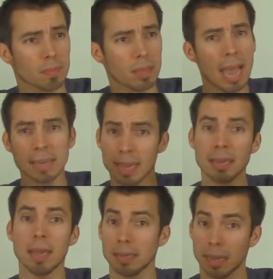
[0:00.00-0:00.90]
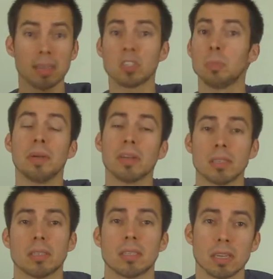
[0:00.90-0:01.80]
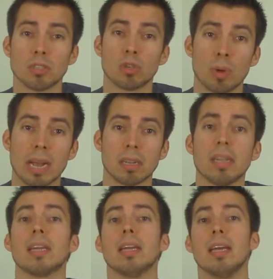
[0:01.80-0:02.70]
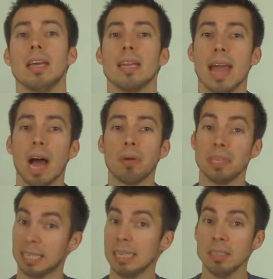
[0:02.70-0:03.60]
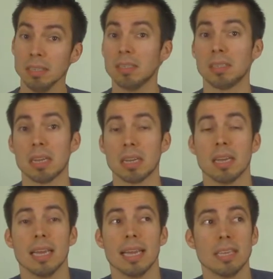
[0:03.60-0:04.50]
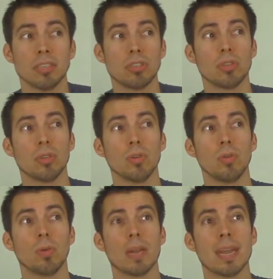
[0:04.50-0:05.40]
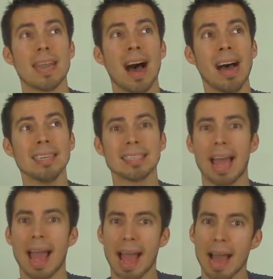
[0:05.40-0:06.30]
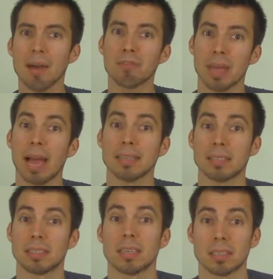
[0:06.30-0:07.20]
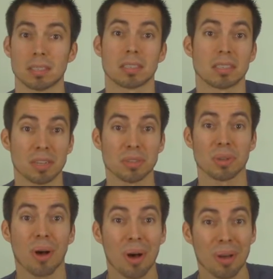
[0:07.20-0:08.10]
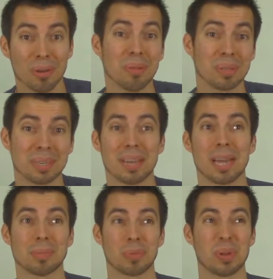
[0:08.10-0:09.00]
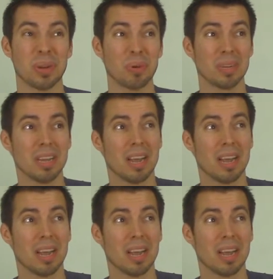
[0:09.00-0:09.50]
and can experience things directly. Now, the tendency is to not have that sixth sense on all the time. So we don't